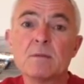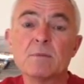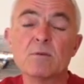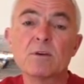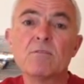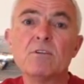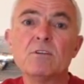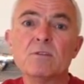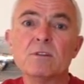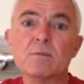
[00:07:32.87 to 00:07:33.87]
But whatever you
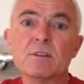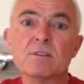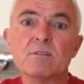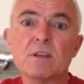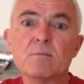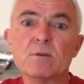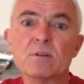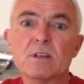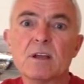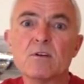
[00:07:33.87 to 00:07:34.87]
do in the month of
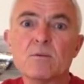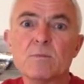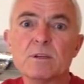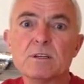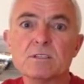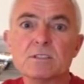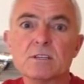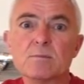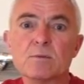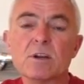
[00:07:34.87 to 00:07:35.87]
April, I hope it is
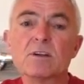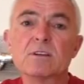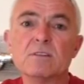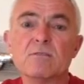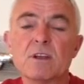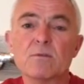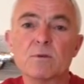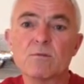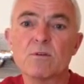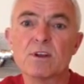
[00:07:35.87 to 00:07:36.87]
productive and
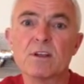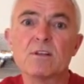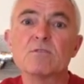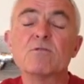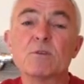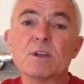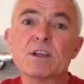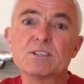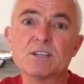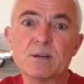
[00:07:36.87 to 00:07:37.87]
rewarding. I look forward to
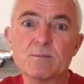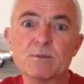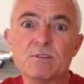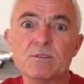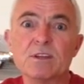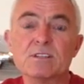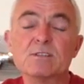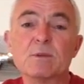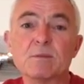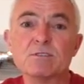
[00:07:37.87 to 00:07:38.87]
catching up with you again
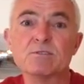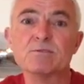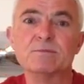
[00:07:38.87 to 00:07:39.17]
sometime soon.